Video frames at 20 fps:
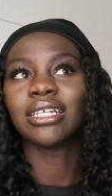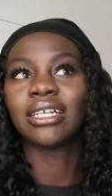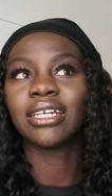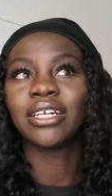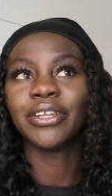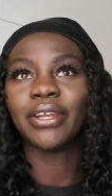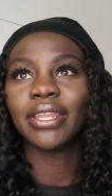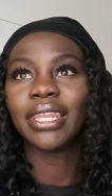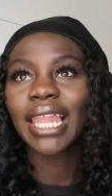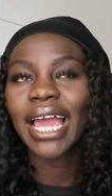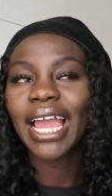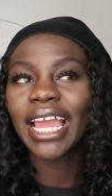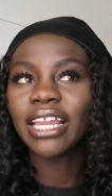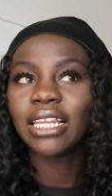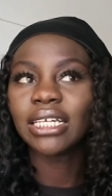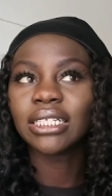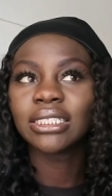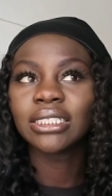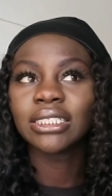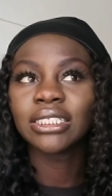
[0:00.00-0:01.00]
you
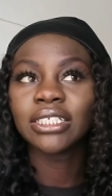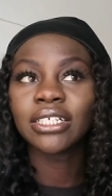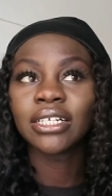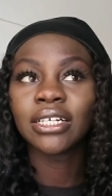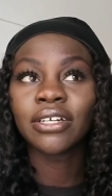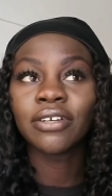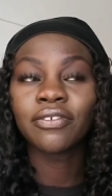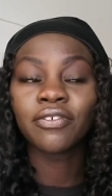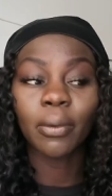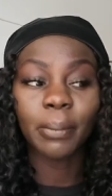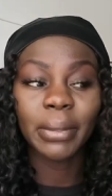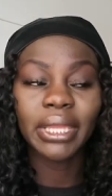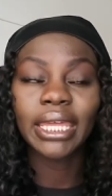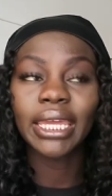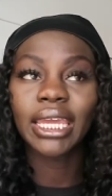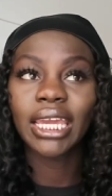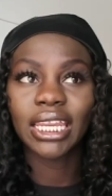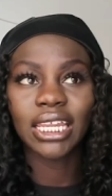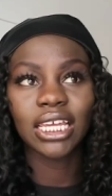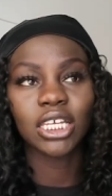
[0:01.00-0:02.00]
lied for me to
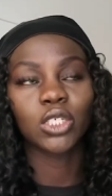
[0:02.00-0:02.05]
get here.